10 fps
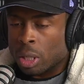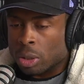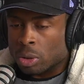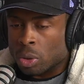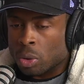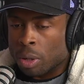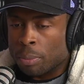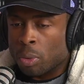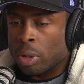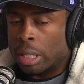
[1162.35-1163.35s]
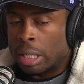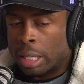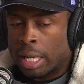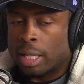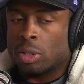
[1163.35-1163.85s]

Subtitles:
also a point in that